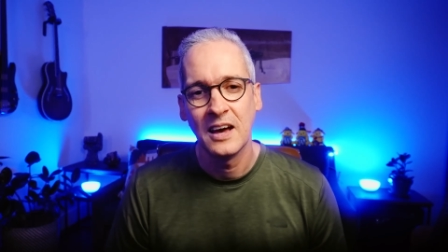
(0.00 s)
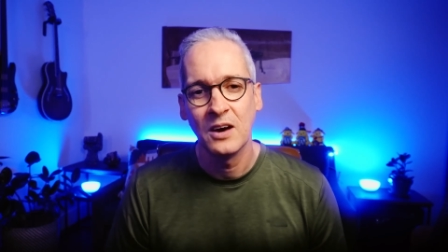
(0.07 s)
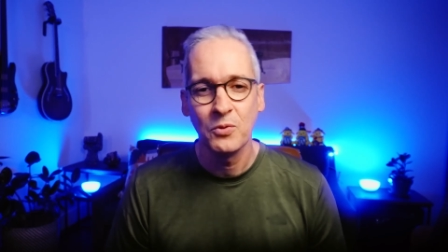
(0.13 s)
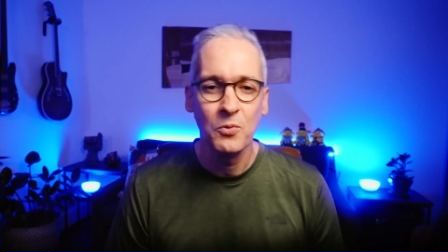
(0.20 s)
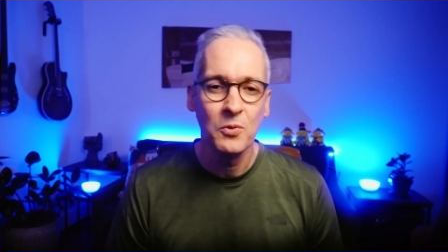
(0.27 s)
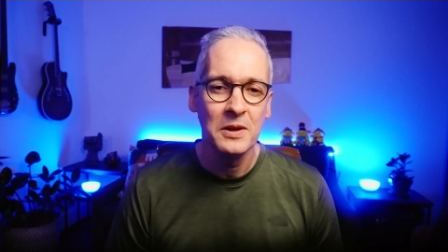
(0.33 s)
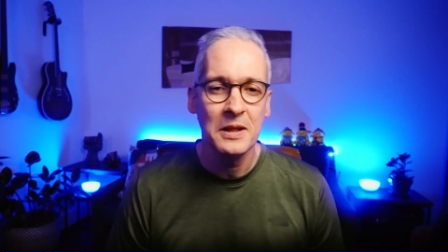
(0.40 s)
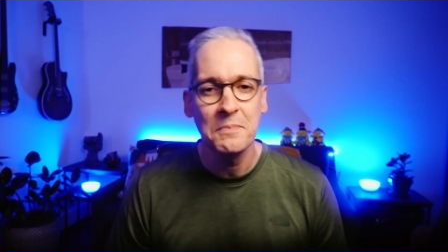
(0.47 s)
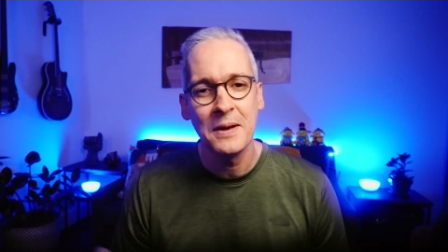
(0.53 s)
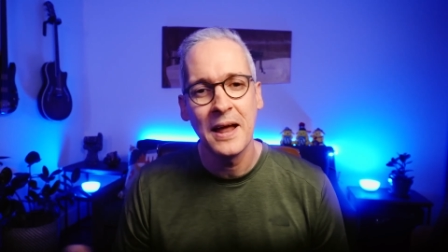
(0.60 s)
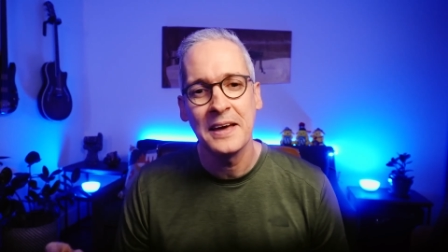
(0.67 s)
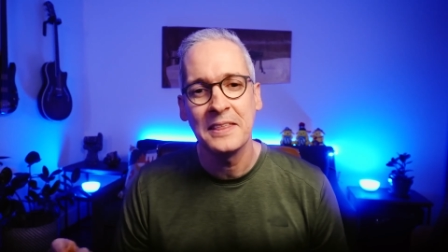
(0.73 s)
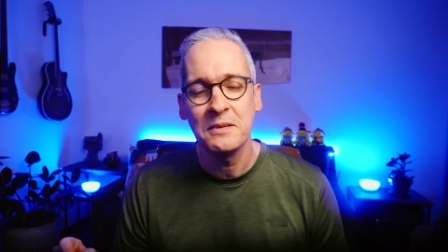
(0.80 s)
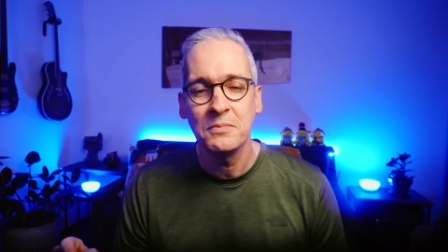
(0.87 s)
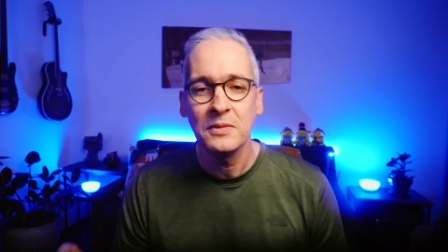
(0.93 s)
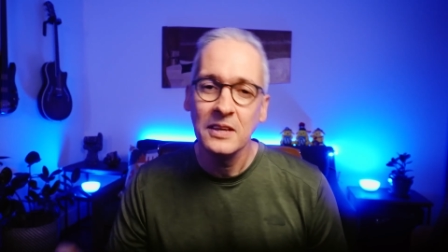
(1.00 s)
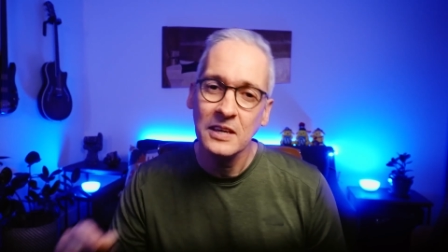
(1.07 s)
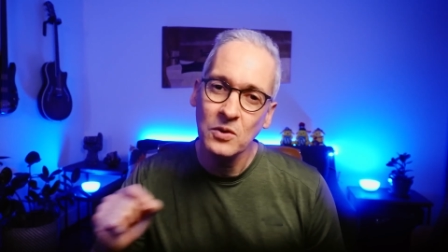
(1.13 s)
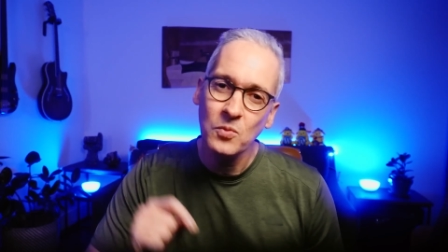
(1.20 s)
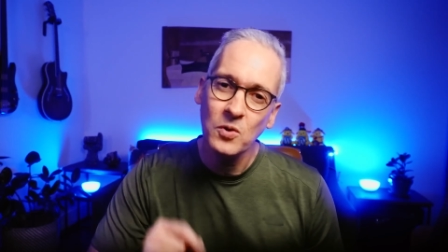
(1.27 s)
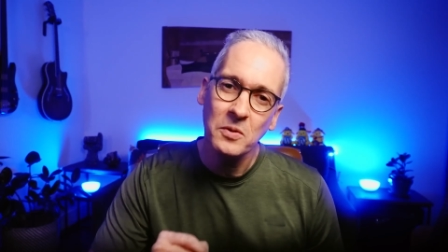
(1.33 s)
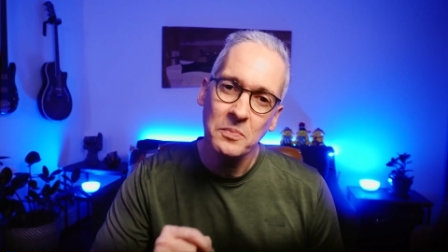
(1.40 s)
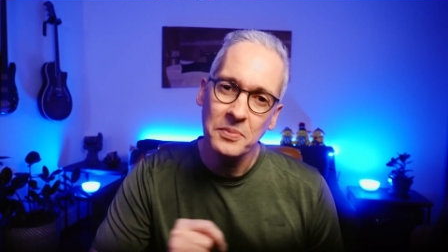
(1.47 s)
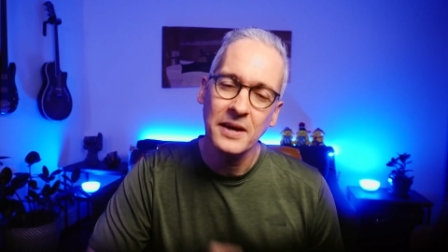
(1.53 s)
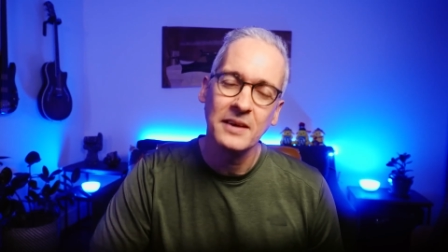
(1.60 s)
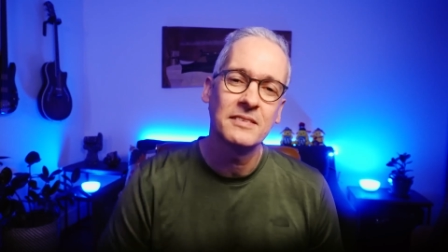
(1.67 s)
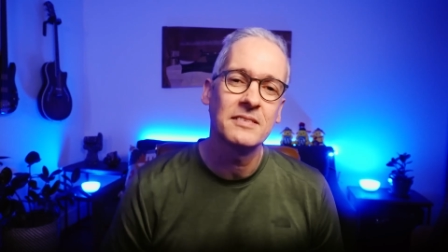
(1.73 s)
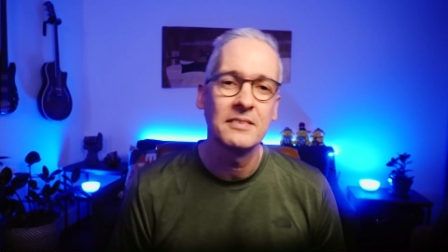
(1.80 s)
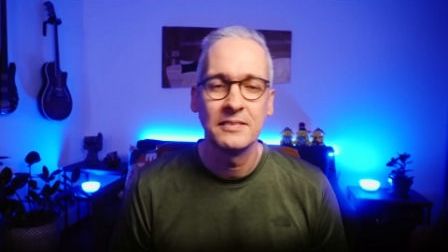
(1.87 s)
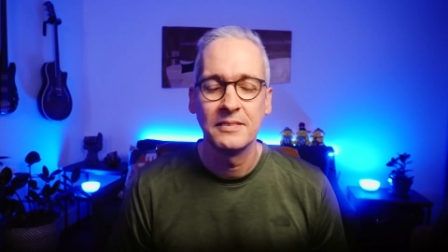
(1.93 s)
And we will apply them in WordPress.